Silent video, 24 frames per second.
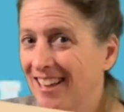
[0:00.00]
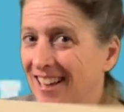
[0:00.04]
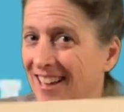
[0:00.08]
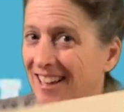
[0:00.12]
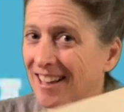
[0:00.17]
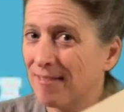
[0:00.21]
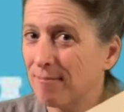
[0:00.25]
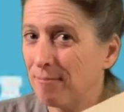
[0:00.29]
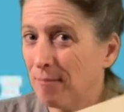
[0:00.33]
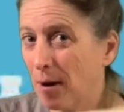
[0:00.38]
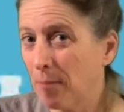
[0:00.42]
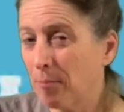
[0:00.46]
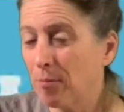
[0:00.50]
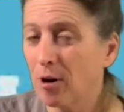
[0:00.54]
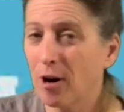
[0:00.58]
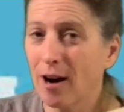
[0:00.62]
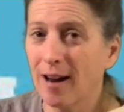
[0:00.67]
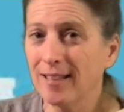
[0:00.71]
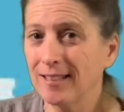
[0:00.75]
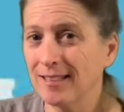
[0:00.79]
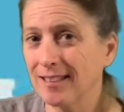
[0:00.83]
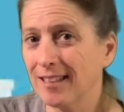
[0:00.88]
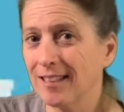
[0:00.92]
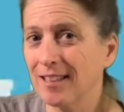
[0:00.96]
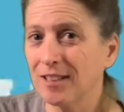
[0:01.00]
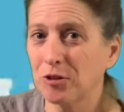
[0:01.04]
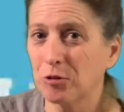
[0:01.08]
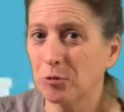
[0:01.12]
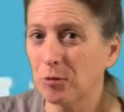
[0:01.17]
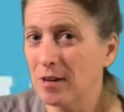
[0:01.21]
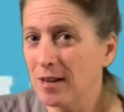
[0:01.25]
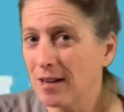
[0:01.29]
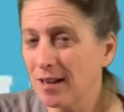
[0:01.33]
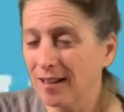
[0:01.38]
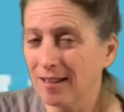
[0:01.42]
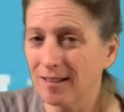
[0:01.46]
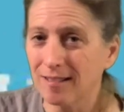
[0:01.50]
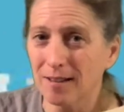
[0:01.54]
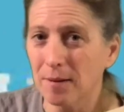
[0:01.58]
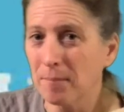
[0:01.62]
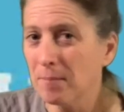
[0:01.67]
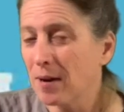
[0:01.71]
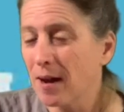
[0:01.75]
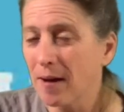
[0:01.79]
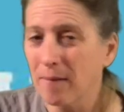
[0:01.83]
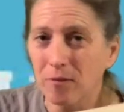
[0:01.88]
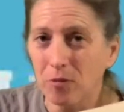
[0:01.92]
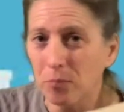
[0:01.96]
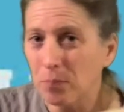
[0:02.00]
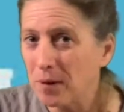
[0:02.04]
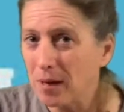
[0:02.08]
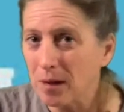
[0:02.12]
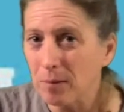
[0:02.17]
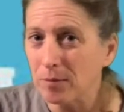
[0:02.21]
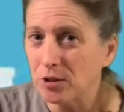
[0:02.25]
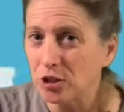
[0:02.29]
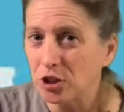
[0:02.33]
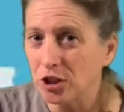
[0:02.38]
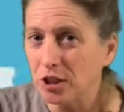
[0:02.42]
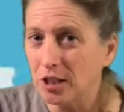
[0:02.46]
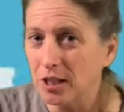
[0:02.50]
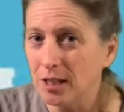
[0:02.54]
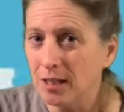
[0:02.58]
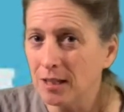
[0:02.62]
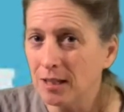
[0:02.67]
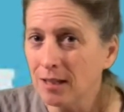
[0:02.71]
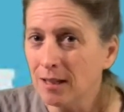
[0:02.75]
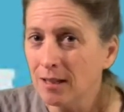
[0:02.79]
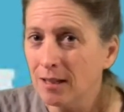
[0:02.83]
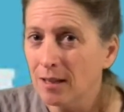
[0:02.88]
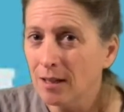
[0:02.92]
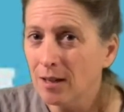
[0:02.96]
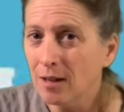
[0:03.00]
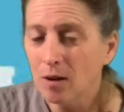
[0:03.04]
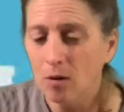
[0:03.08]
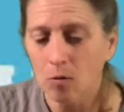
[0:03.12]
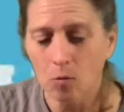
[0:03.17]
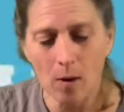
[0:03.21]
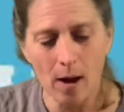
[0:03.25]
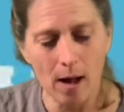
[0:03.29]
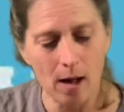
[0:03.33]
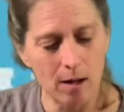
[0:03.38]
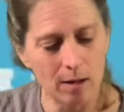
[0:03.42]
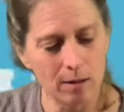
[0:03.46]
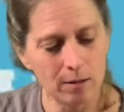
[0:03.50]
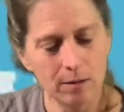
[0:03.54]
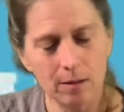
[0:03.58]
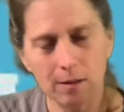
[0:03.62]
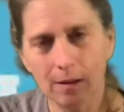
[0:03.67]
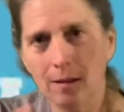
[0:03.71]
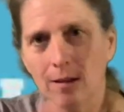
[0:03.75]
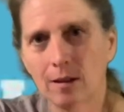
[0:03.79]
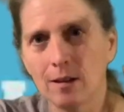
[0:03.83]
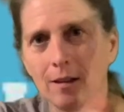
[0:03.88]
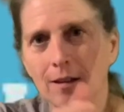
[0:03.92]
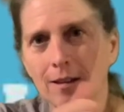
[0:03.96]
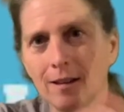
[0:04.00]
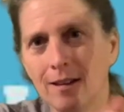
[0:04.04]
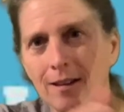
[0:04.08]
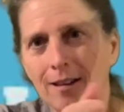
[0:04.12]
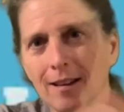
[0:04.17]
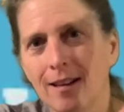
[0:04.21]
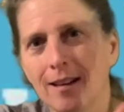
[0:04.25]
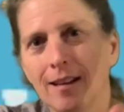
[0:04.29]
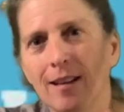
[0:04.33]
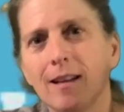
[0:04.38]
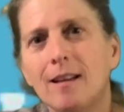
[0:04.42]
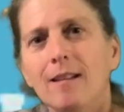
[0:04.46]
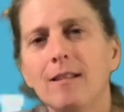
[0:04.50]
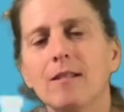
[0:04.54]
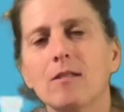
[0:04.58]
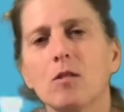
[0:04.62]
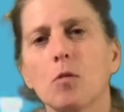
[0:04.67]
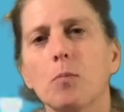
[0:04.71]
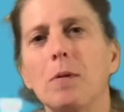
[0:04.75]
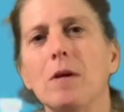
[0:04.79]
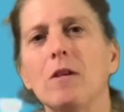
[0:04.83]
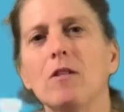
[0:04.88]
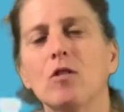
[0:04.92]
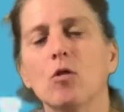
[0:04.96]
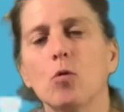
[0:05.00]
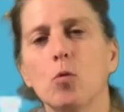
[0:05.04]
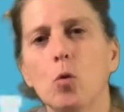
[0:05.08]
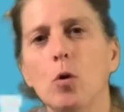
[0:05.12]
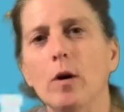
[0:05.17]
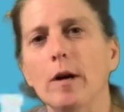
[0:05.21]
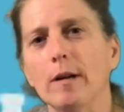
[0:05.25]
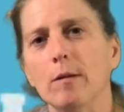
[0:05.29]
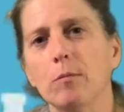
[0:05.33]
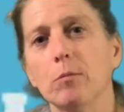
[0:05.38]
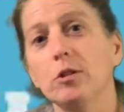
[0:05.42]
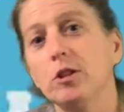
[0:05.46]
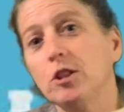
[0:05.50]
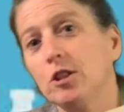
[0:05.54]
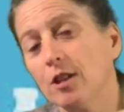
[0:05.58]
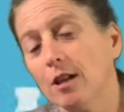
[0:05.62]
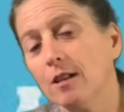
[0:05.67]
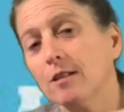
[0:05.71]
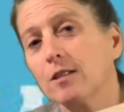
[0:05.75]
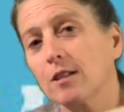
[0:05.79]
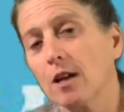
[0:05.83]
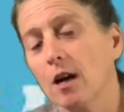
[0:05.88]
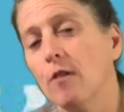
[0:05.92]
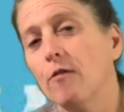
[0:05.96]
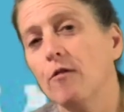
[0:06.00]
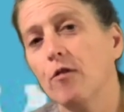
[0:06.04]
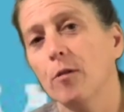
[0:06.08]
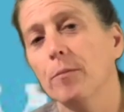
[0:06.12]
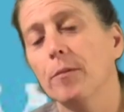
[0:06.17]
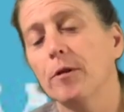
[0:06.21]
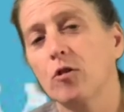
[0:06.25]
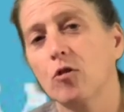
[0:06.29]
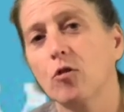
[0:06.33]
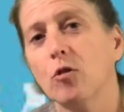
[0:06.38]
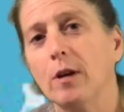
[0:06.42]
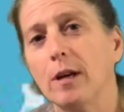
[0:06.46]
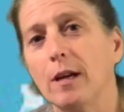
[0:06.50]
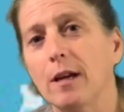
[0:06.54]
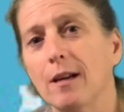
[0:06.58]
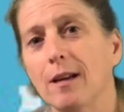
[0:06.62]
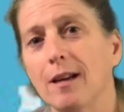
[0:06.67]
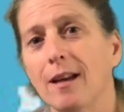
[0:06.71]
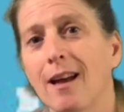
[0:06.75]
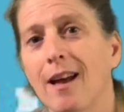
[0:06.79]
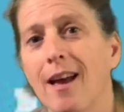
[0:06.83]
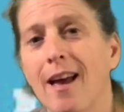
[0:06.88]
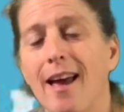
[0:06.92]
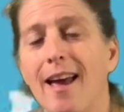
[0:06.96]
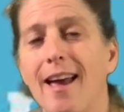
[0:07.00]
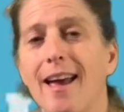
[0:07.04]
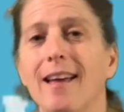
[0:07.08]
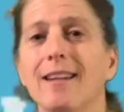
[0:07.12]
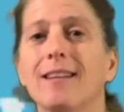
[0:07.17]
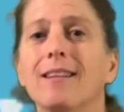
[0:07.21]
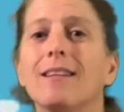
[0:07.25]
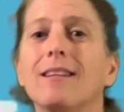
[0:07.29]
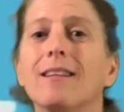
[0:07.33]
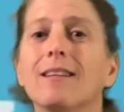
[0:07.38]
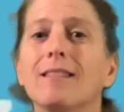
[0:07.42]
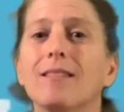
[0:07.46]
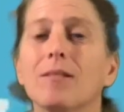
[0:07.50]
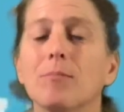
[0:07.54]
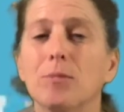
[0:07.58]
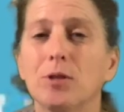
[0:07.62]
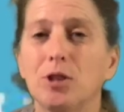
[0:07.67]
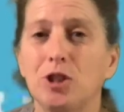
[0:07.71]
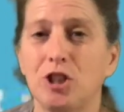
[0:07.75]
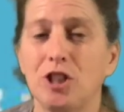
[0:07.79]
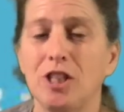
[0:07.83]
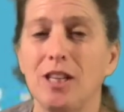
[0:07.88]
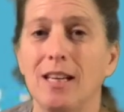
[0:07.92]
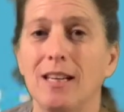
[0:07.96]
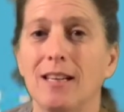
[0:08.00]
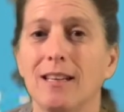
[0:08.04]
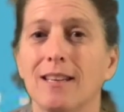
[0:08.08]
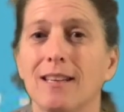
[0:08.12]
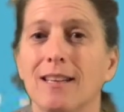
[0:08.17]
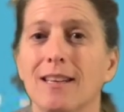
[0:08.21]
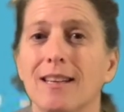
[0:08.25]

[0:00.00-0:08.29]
Remember I said a tree can sometimes be a machine? Well, this is a piece of wood, which does come from a tree, and it is a machine,